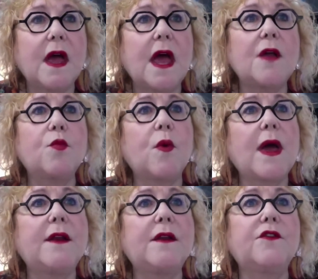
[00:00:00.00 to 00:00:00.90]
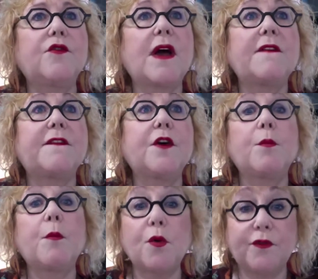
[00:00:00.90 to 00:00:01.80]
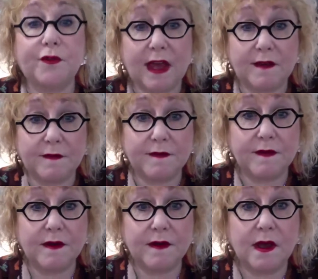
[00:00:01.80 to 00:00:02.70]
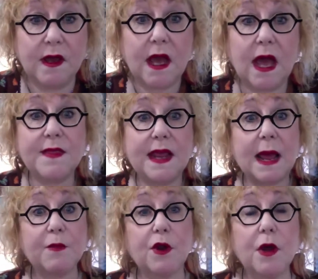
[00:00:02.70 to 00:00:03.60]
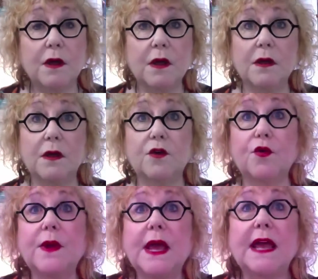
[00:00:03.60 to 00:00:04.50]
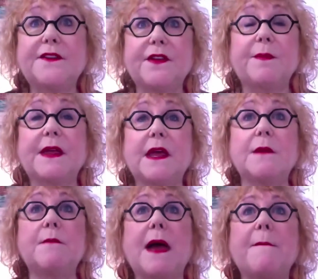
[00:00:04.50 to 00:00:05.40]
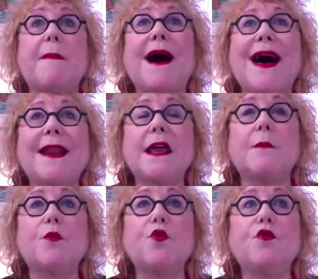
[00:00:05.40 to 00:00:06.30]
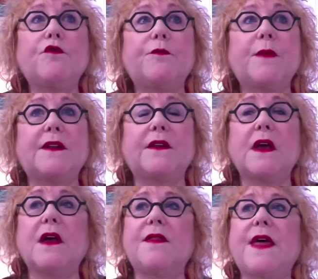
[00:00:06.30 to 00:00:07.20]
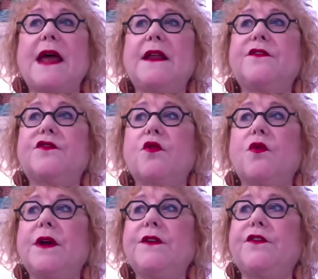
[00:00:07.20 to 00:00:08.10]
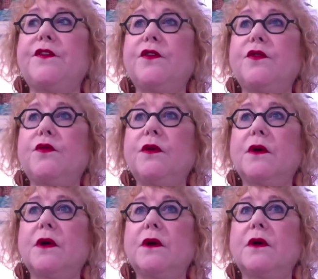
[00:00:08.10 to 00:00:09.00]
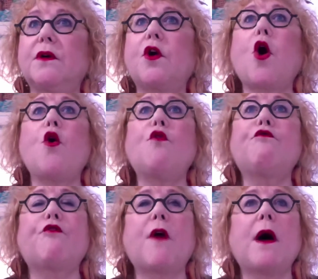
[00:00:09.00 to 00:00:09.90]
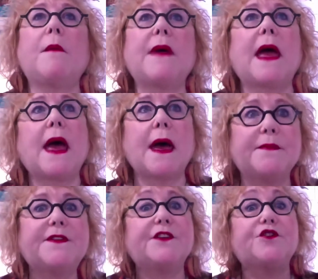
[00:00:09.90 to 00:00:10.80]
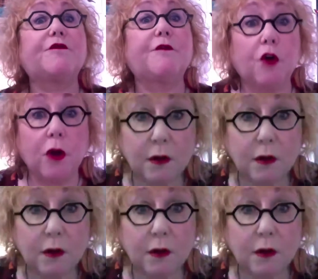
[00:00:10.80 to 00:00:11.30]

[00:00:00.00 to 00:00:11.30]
And when do I feel most safe? And then I'm going to create something in my body, a movement that is going to go from empty to full.